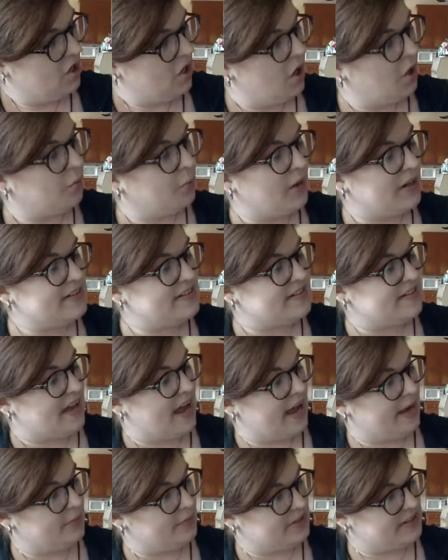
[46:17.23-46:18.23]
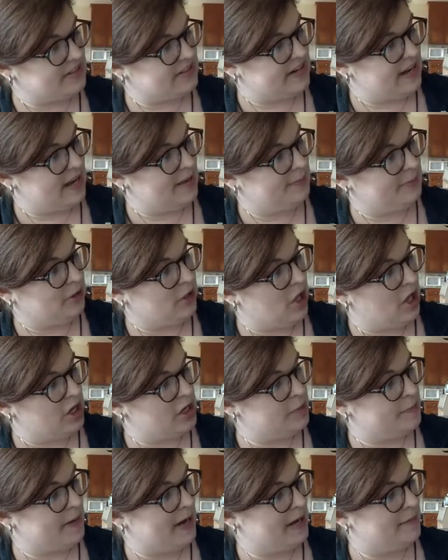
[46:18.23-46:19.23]
On one side was a table
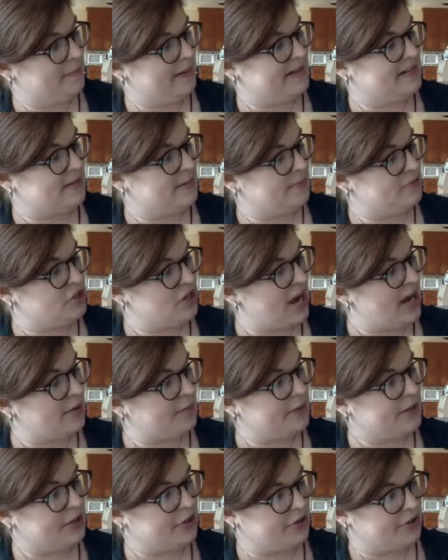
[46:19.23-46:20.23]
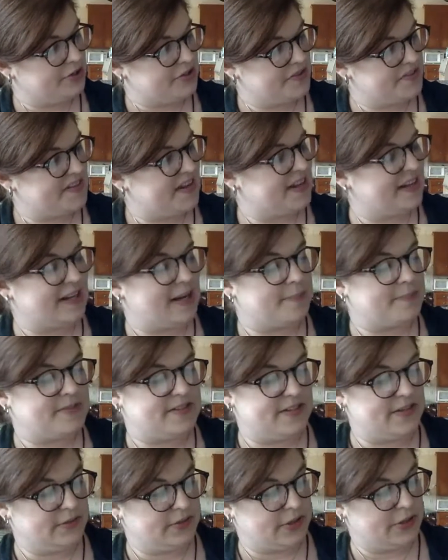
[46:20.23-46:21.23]
occupied by some chattering girls cutting up
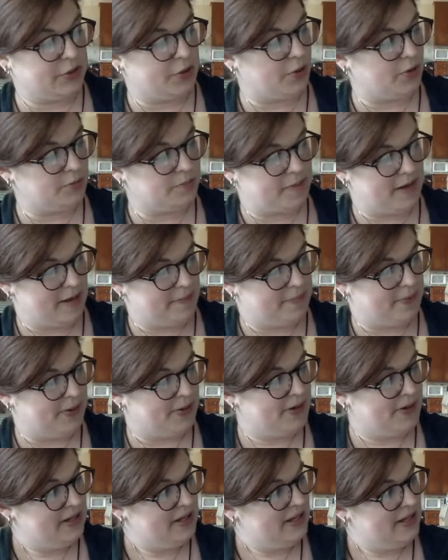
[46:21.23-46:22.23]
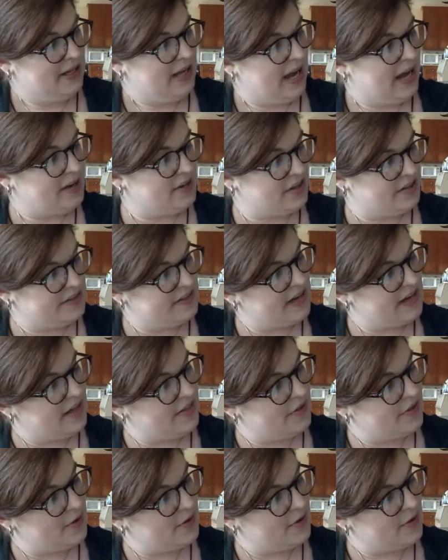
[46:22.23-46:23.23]
silk and gold paper, and on the
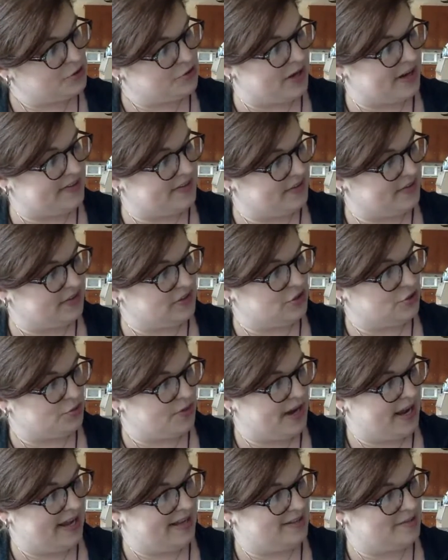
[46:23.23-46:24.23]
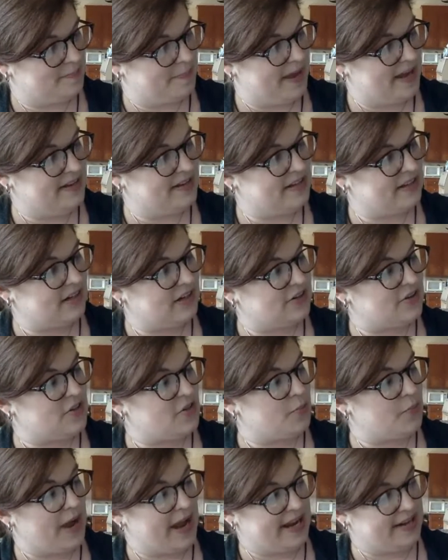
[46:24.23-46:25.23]
other were trestles and trays bending under
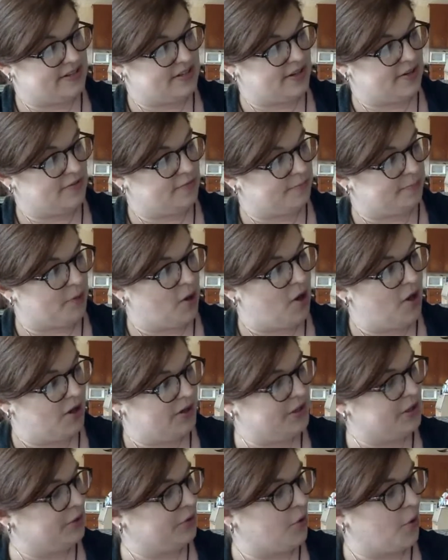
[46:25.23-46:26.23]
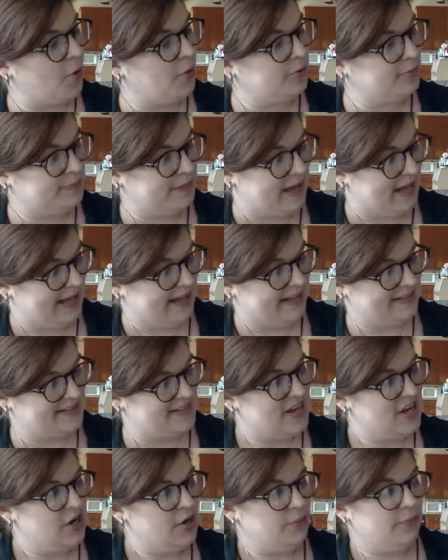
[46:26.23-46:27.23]
the weight of brawn and cold pies,
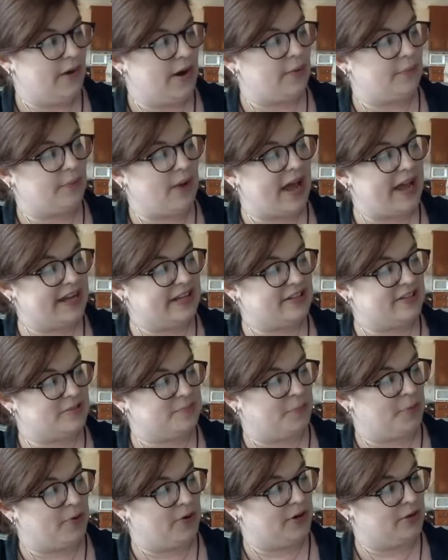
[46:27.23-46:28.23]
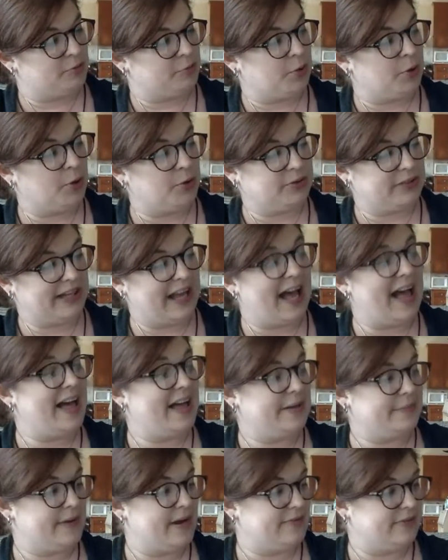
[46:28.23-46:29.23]
where riotous boys were holding
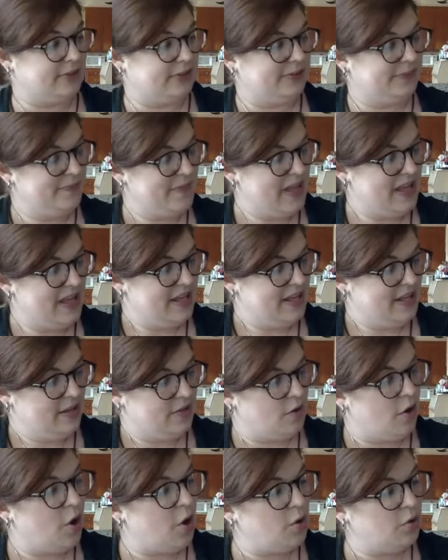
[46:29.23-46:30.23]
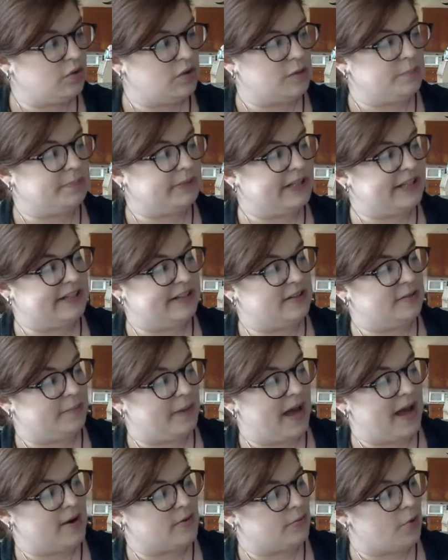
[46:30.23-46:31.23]
high revel. The whole completed
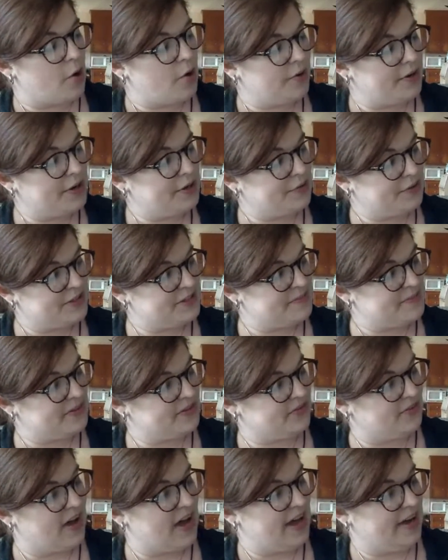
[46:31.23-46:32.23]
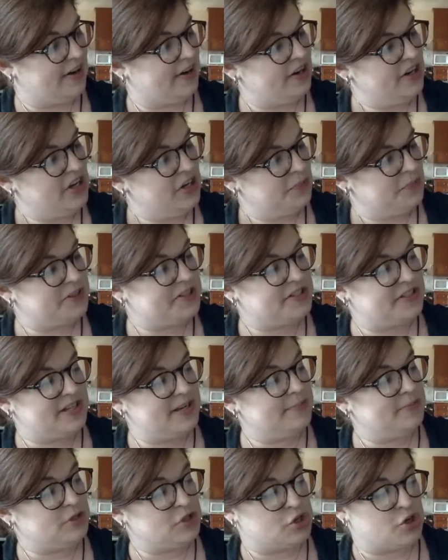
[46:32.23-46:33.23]
by a roaring Christmas fire, which
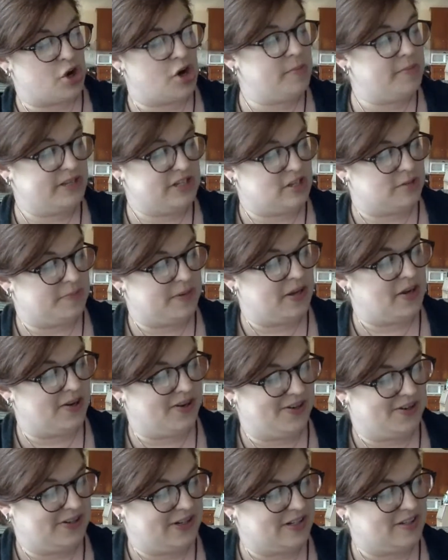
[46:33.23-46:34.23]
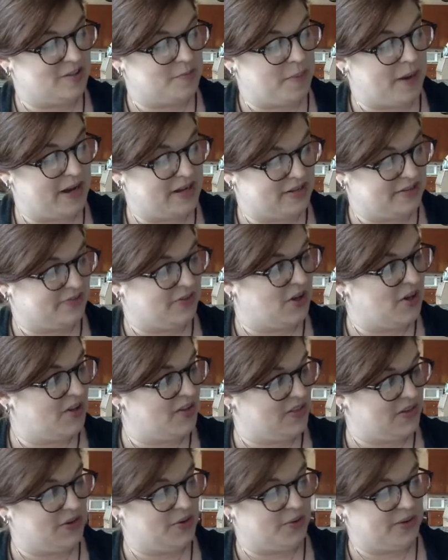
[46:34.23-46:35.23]
seemed determined to be heard in spite of all
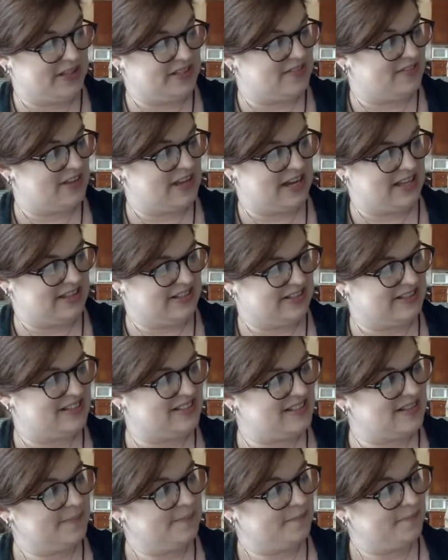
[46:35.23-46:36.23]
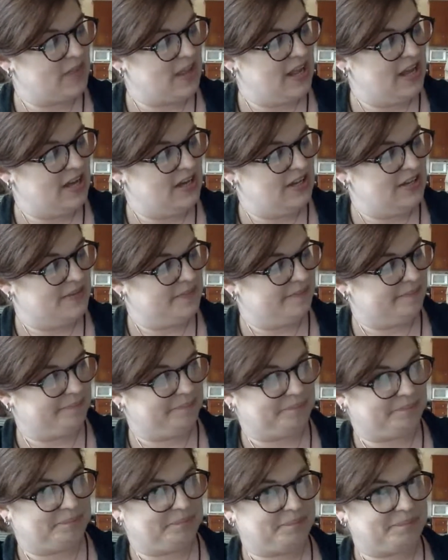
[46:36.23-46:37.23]
the noise of the others. A Christmas
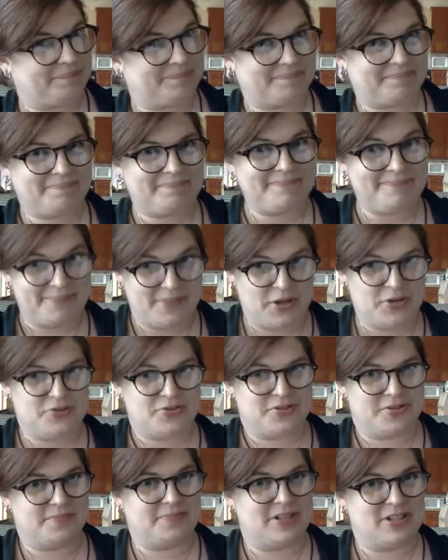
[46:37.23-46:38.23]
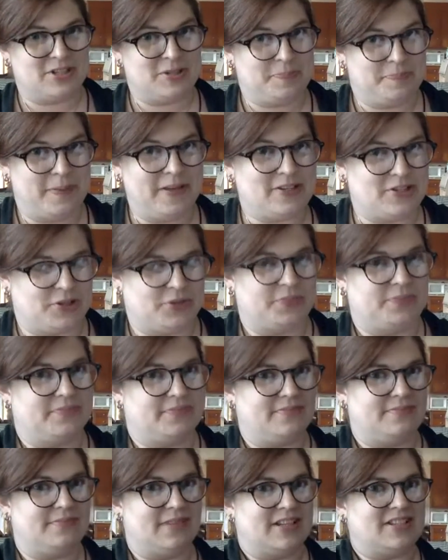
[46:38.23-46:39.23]
fire, which is very different from other
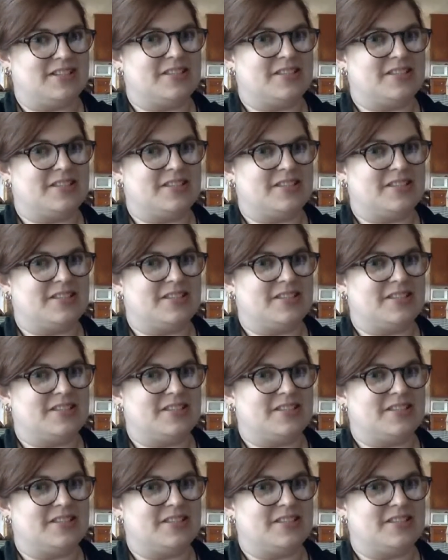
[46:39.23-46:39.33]
fires.